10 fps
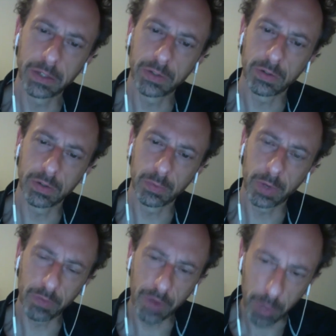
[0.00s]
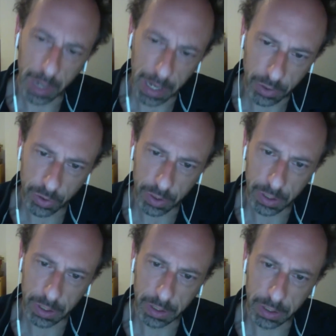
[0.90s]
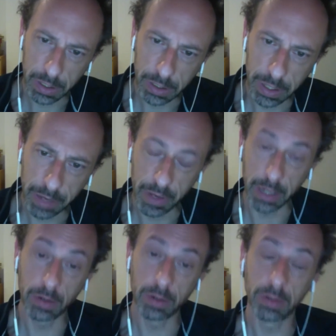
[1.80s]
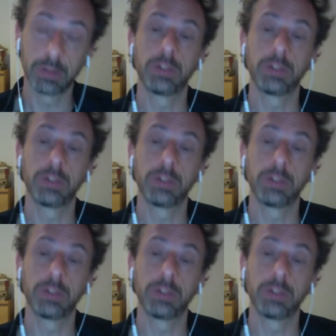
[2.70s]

So one of our lecturer, uh, Dave Gannon,